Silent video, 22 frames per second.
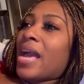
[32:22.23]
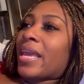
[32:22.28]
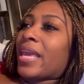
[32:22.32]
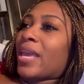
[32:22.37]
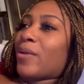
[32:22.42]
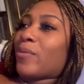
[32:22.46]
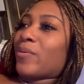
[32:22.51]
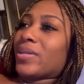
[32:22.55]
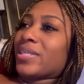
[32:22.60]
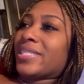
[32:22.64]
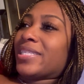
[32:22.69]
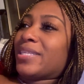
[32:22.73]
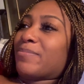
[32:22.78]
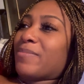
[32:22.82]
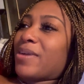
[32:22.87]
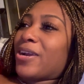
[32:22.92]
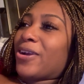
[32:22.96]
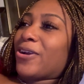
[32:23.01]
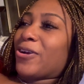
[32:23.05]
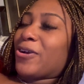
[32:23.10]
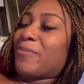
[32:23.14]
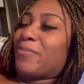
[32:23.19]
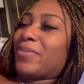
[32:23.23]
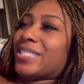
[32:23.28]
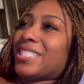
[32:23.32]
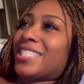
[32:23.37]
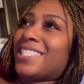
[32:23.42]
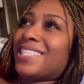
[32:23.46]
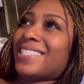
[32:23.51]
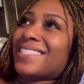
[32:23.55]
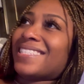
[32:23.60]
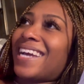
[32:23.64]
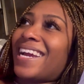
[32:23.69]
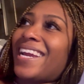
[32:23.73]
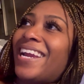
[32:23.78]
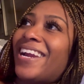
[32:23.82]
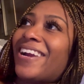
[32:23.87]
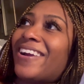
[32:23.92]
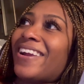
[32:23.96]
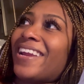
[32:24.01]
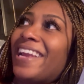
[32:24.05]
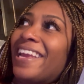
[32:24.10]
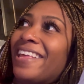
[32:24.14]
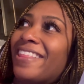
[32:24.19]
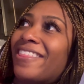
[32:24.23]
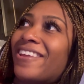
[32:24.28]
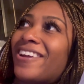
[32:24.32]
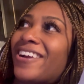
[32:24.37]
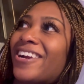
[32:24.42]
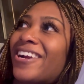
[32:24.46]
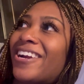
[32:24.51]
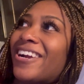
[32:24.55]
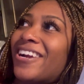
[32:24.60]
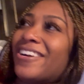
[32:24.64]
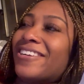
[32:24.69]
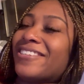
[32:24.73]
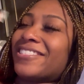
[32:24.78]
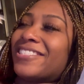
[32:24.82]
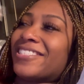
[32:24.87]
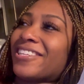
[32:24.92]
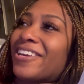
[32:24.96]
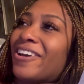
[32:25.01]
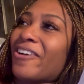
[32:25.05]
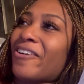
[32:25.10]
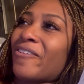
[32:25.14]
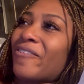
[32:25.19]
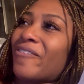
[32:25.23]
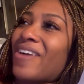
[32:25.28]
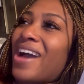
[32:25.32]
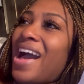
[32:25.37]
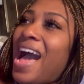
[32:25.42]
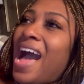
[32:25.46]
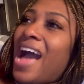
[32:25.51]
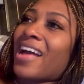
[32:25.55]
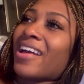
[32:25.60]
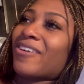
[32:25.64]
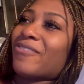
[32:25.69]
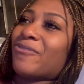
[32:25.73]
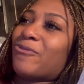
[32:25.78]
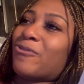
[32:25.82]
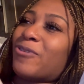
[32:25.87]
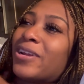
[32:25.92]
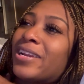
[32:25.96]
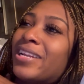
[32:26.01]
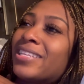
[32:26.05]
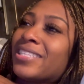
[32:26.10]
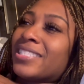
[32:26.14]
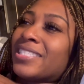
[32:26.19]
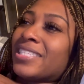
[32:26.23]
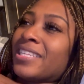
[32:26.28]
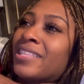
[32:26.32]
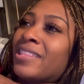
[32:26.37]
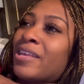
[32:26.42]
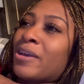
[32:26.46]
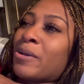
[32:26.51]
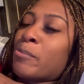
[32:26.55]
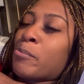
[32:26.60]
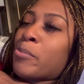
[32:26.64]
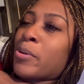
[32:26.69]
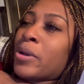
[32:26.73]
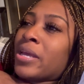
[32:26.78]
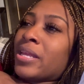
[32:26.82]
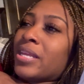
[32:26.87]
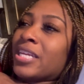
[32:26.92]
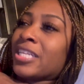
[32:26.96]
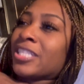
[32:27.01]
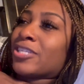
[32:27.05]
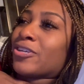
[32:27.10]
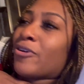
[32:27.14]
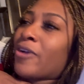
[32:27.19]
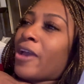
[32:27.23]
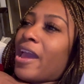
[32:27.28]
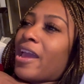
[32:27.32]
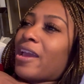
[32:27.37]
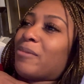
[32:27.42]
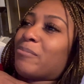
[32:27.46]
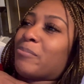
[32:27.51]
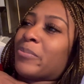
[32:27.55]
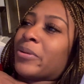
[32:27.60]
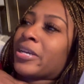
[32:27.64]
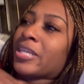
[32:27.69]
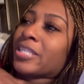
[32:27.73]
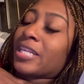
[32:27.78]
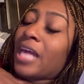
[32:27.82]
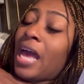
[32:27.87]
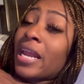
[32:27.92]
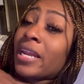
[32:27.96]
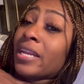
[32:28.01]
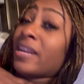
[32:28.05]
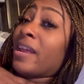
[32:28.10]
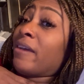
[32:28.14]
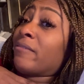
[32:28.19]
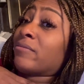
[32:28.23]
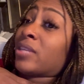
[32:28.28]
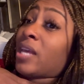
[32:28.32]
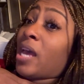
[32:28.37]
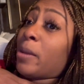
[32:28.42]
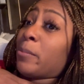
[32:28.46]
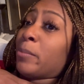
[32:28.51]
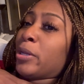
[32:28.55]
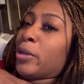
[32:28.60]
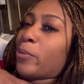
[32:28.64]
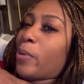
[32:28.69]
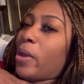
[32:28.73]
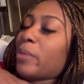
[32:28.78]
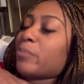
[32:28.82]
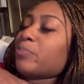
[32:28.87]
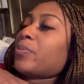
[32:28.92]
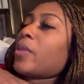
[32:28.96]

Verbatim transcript: can't wait to see my girl. But she's not here either, so I wanted to see them, but it's okay because I didn't have time anyway.